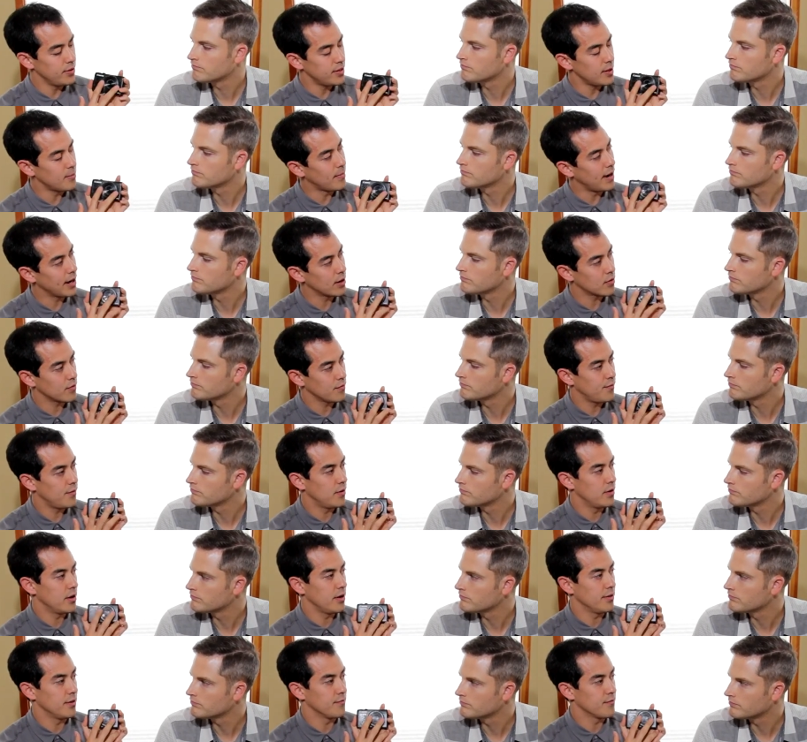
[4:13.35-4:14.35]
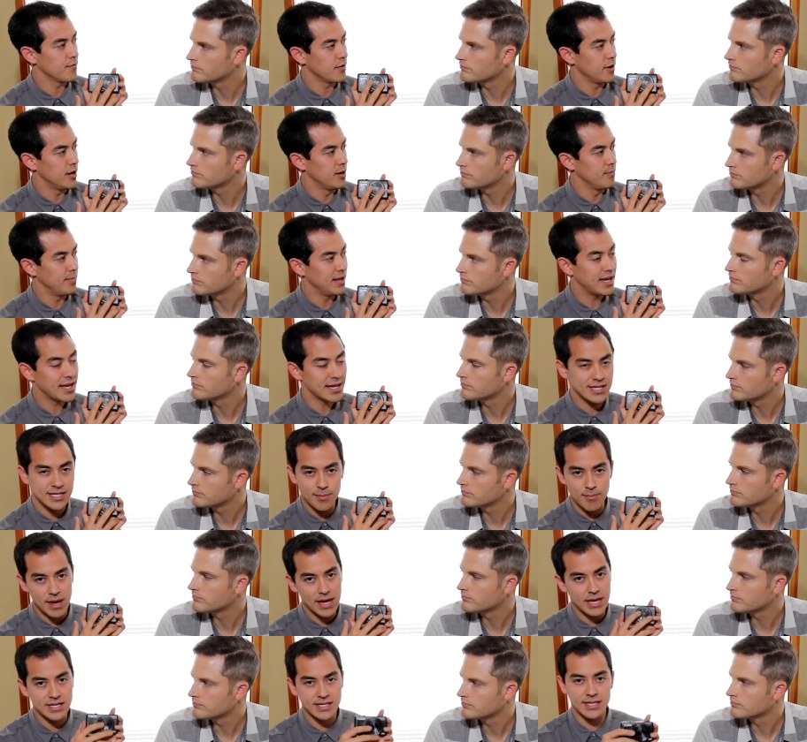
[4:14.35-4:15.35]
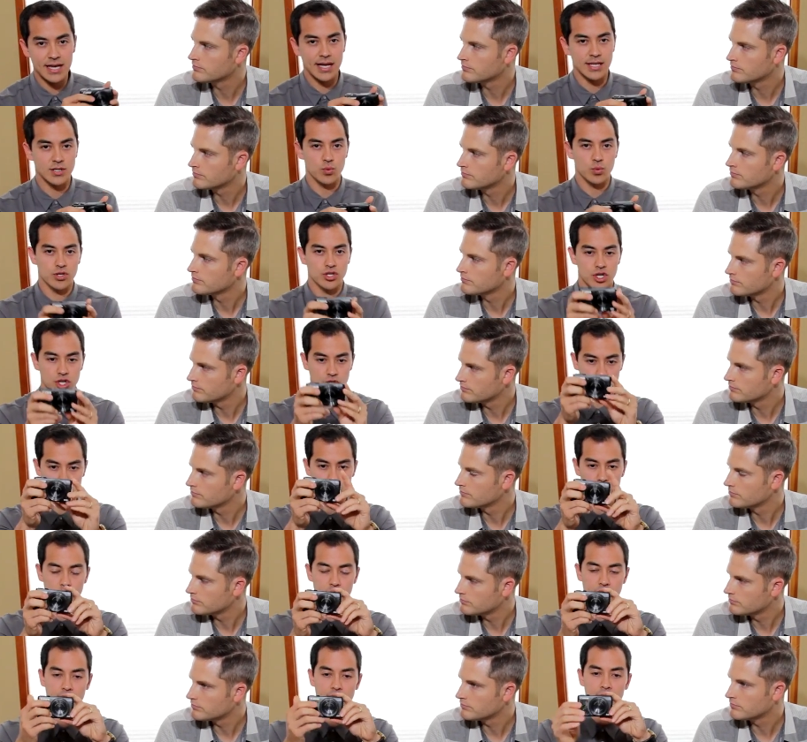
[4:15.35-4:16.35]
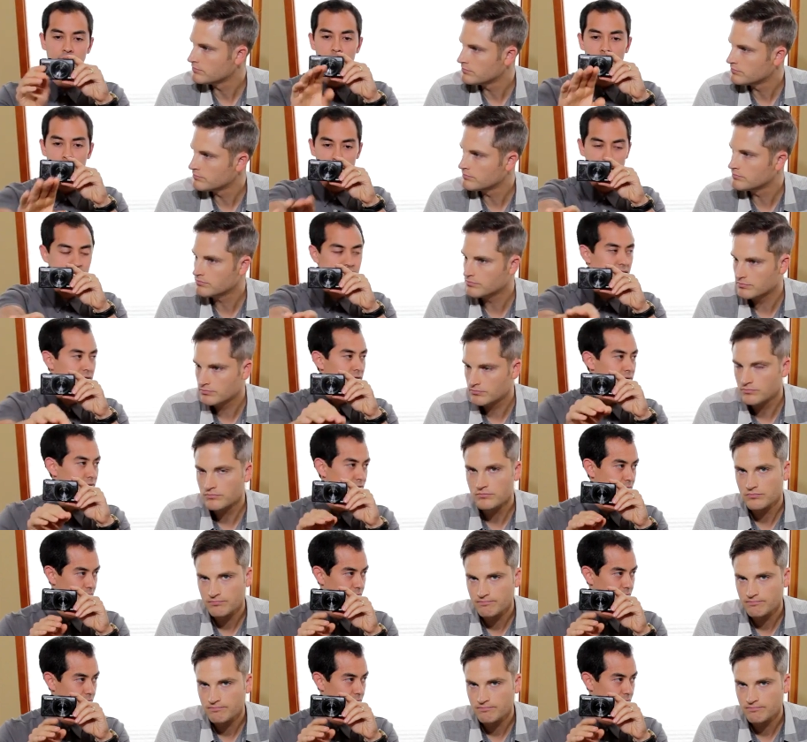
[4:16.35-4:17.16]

Speaker 1: put the microphone on the front because it makes sense. What you're shooting is in